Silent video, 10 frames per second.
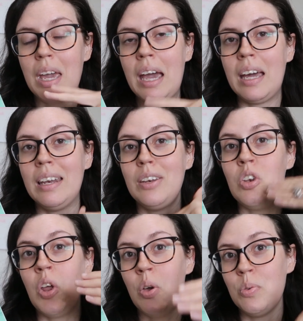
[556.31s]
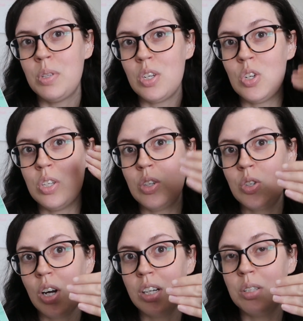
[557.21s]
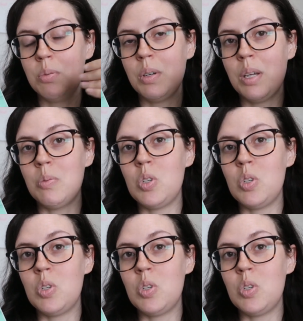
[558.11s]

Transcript: Kat knows that she's attracted to William.